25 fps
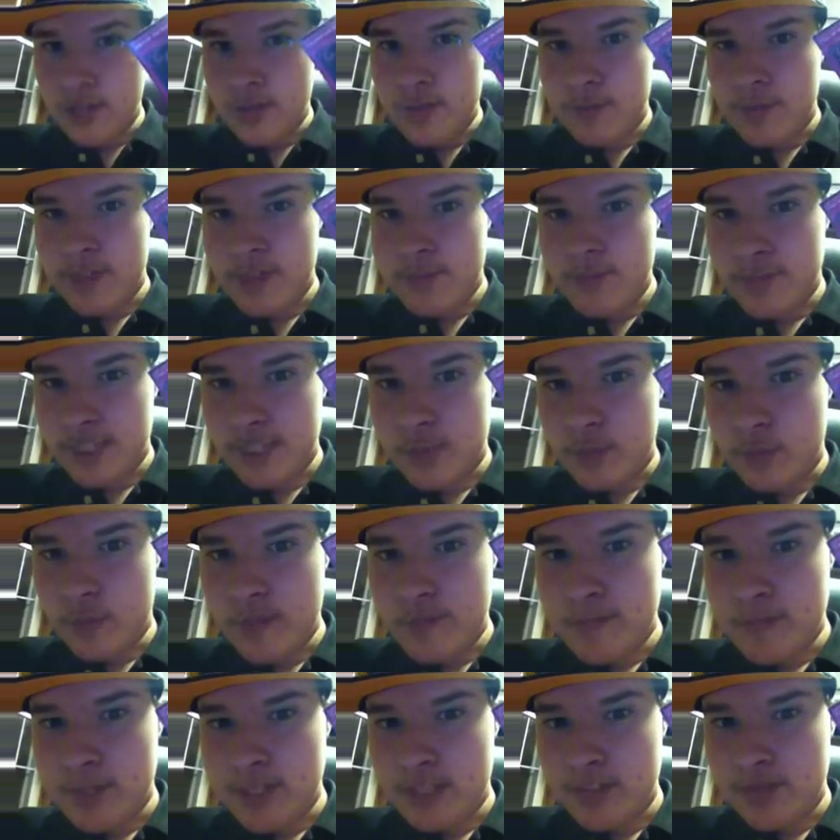It brings back
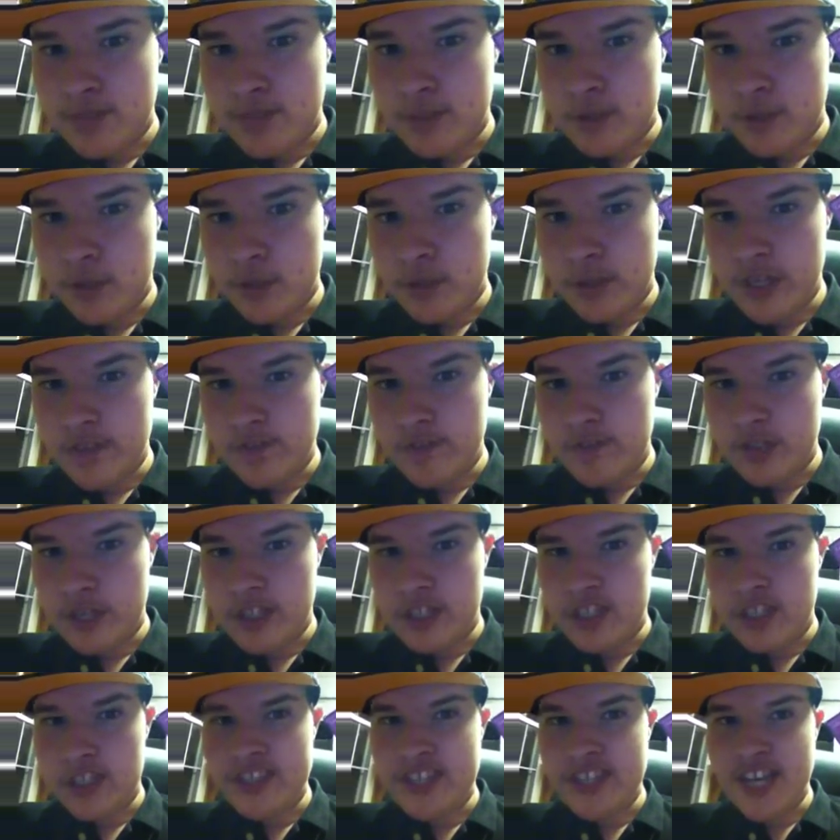one monster from the graveyard
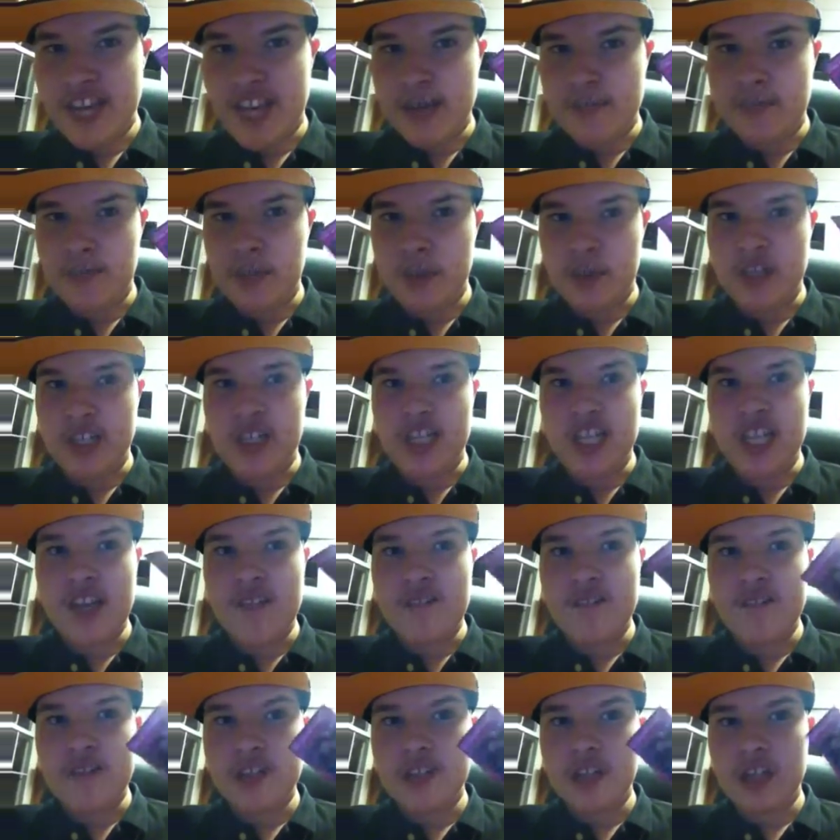in attack mode, and
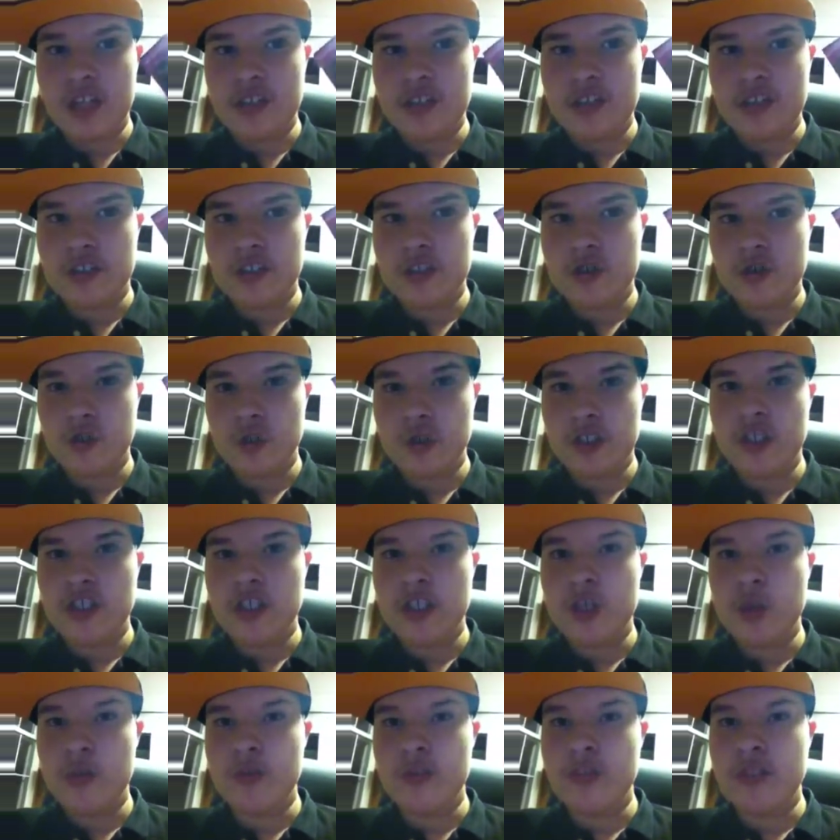if this card is destroyed,
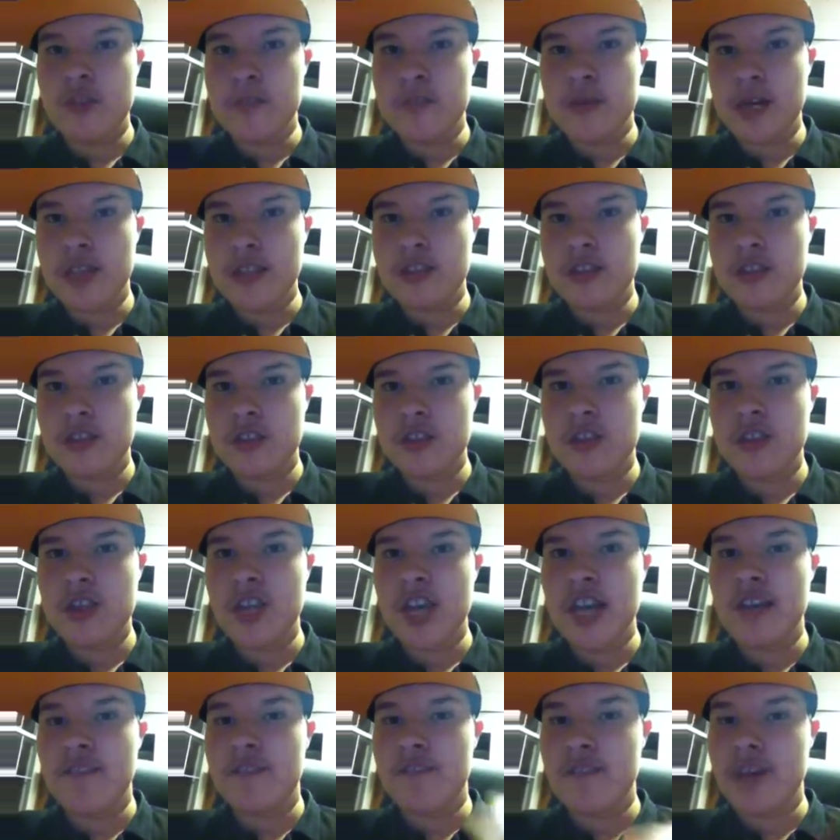so is the monster,
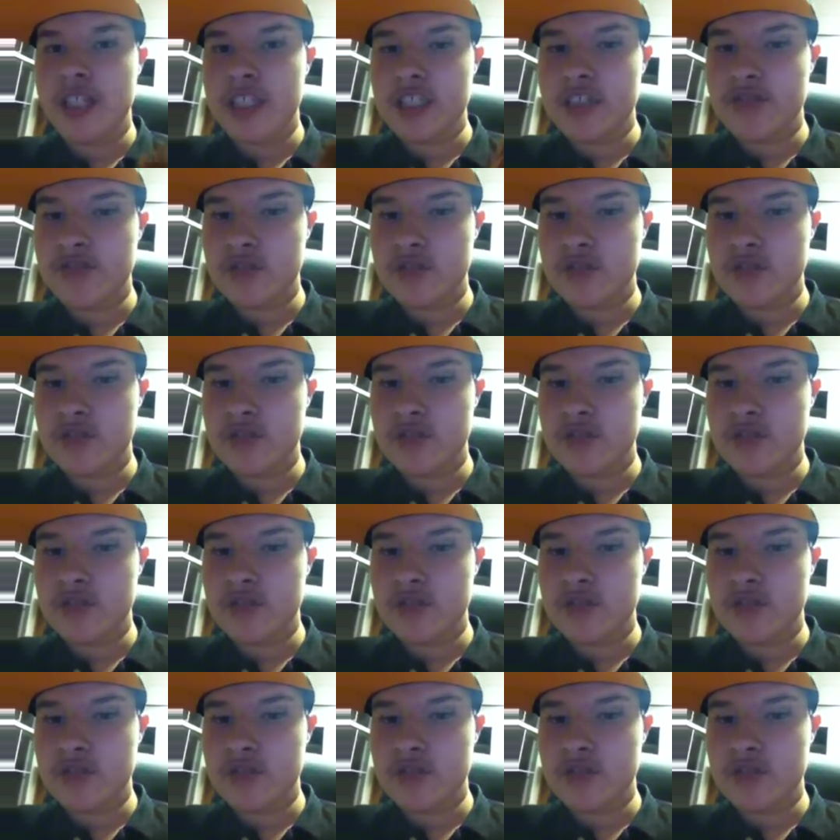and vice